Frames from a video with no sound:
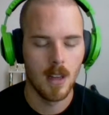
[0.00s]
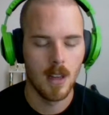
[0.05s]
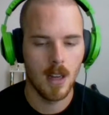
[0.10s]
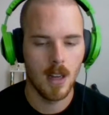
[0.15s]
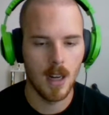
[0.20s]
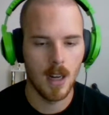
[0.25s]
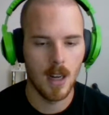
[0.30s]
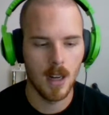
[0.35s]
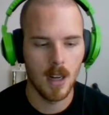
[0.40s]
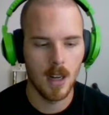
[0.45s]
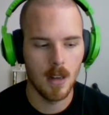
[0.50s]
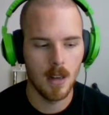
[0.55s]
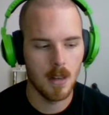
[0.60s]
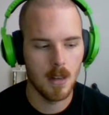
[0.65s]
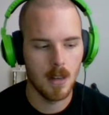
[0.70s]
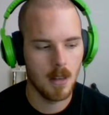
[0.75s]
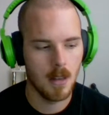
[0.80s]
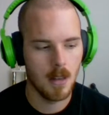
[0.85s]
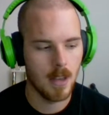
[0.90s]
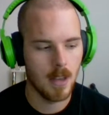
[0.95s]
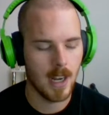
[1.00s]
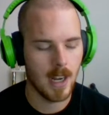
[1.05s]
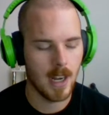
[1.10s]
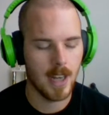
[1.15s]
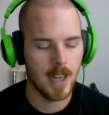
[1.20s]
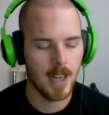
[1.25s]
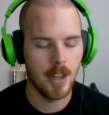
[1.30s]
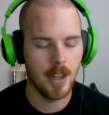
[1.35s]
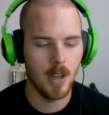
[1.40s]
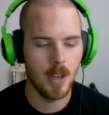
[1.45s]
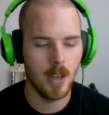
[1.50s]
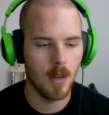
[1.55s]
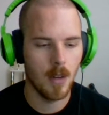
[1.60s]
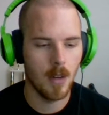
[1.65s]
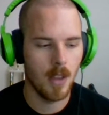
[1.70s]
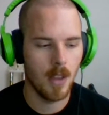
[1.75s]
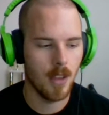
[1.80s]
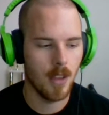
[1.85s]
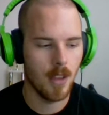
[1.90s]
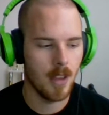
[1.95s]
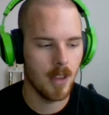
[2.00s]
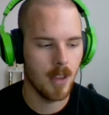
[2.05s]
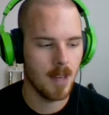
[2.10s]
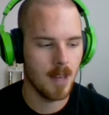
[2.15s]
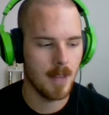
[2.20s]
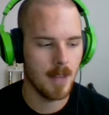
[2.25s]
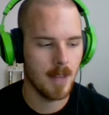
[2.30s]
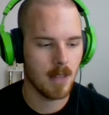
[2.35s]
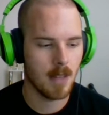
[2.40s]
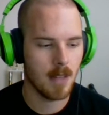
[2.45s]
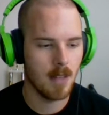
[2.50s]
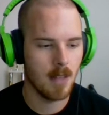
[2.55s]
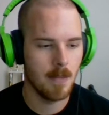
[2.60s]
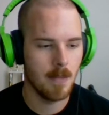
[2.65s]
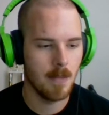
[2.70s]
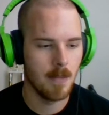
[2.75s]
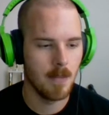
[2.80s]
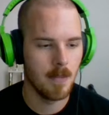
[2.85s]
that I had to deal with, and then I'm like, well,